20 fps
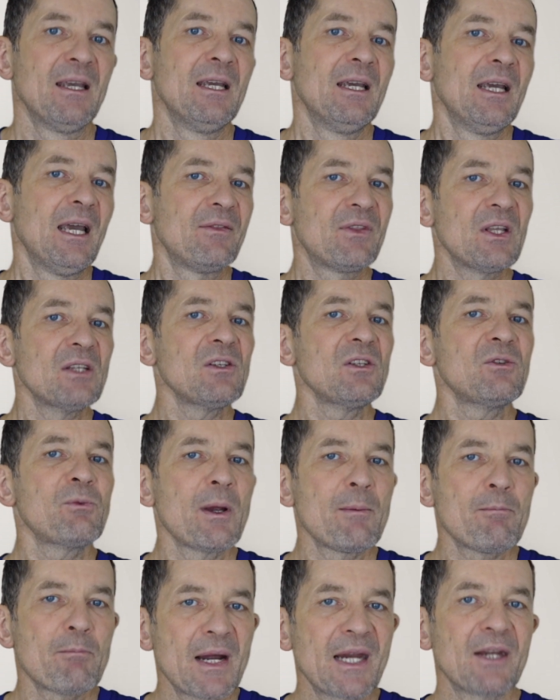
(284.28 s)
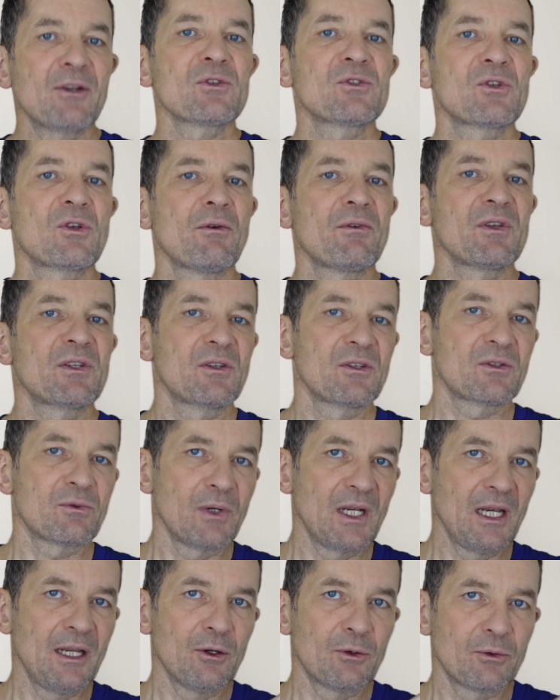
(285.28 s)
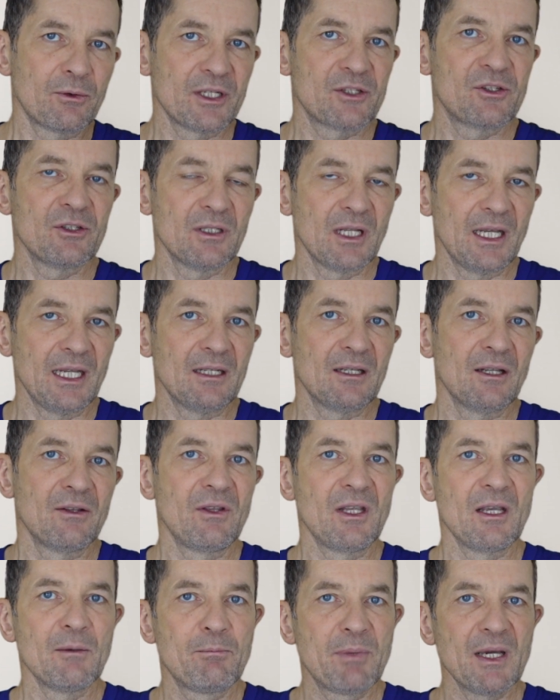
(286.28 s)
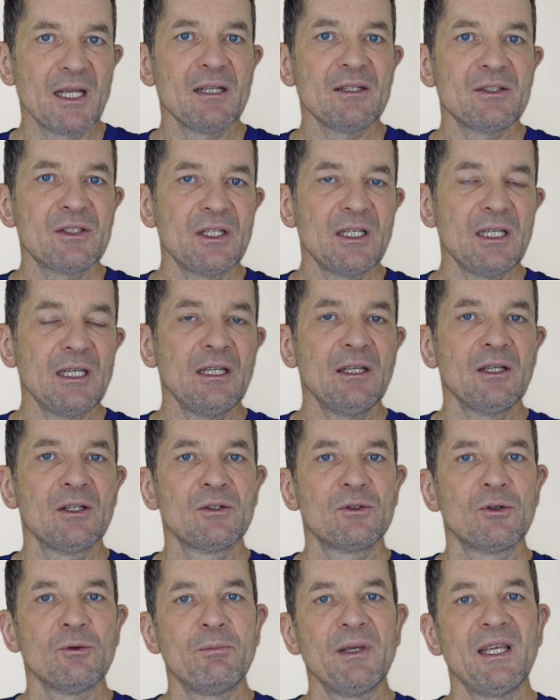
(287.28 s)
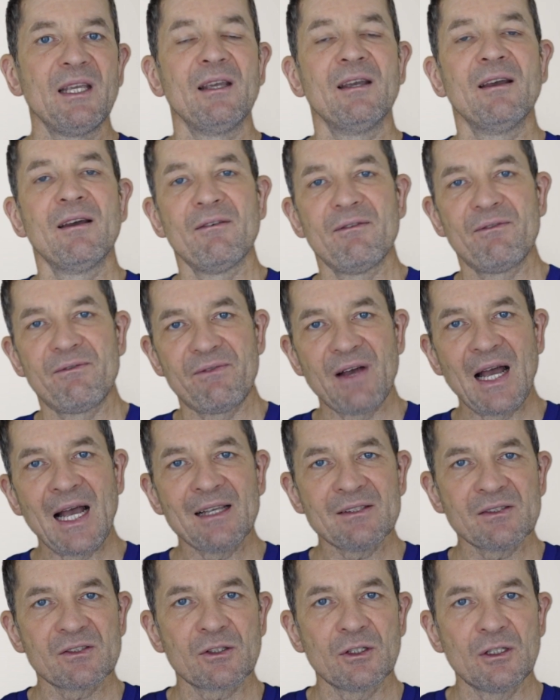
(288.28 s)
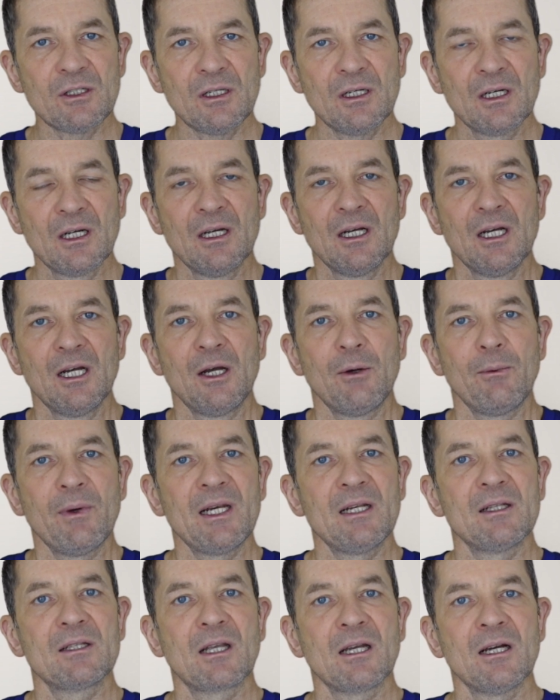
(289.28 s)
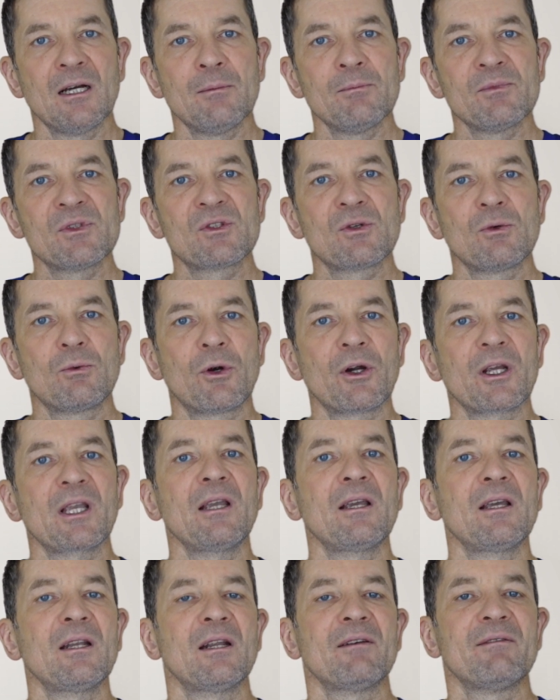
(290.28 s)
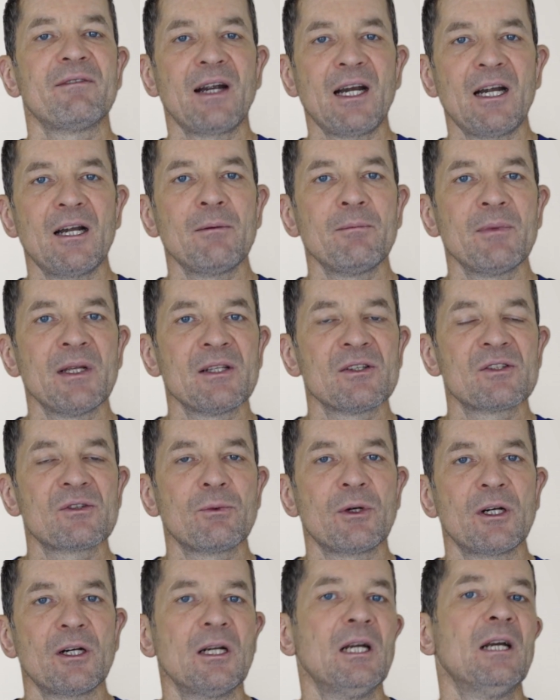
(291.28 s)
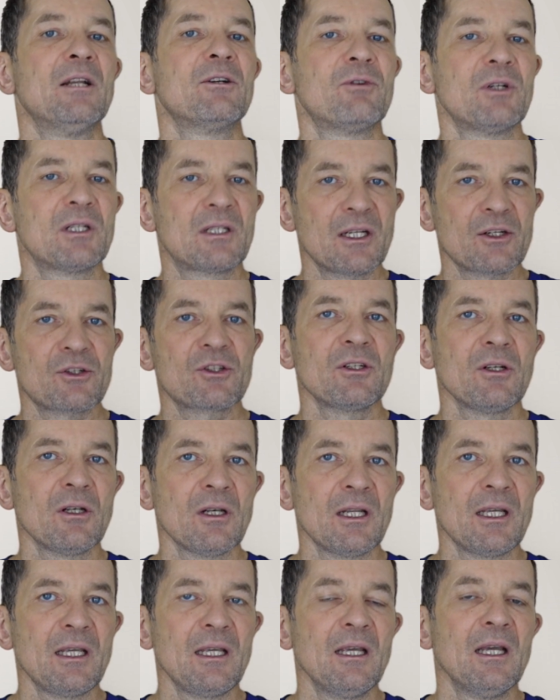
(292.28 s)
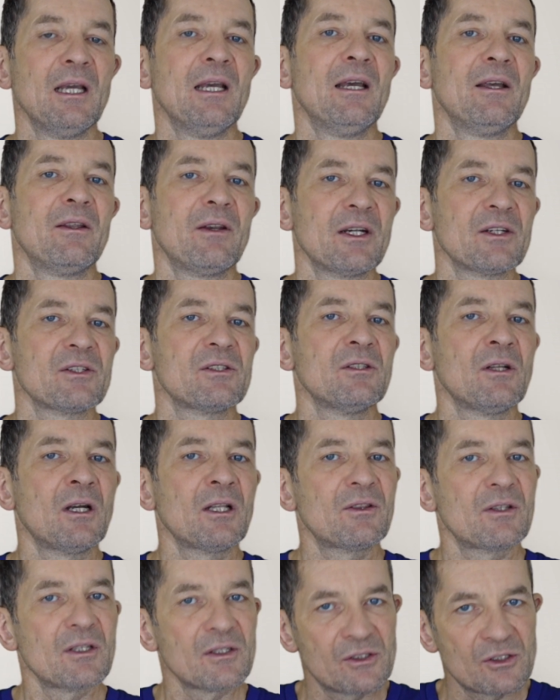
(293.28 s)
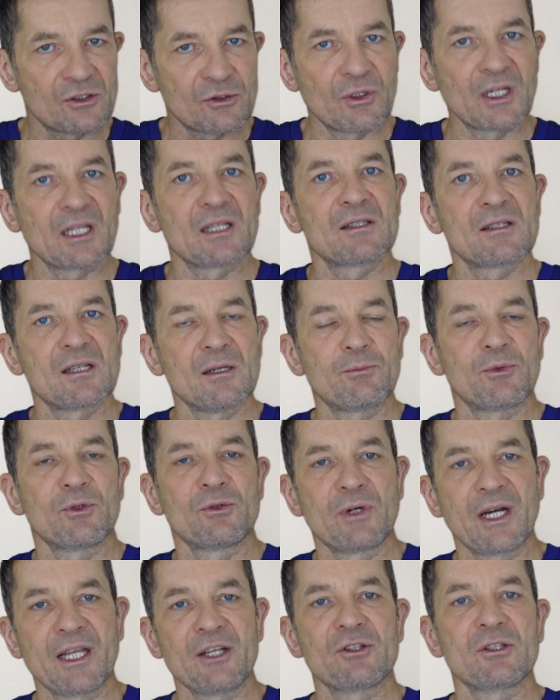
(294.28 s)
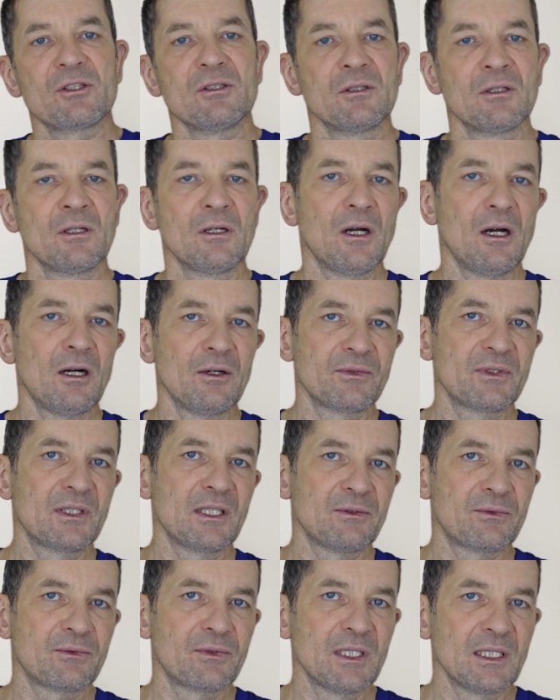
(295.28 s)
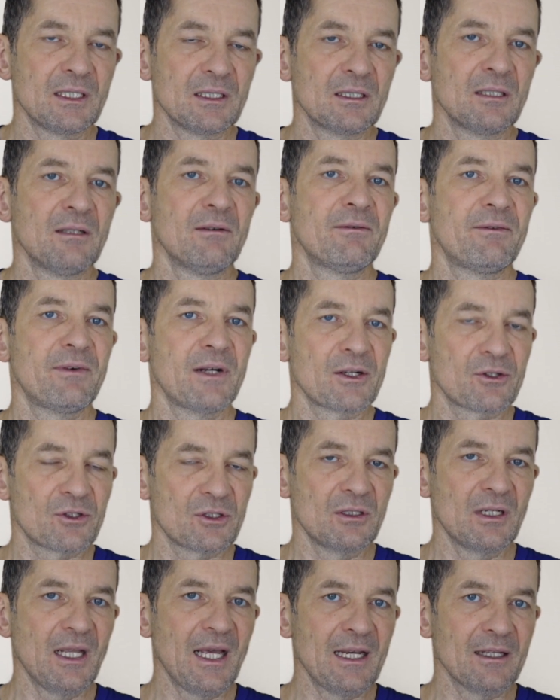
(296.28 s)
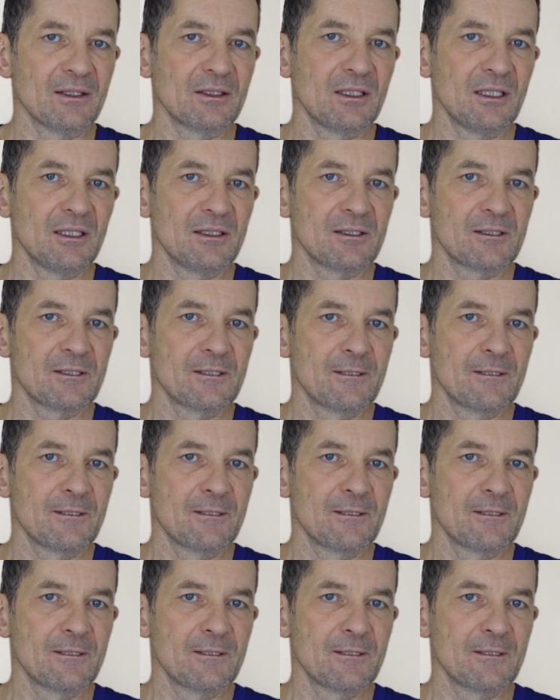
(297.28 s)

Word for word: And this is where microservices really originate. The ability to be faster when it comes to working in environments where traditionally there is not the strict separation of different functionalities.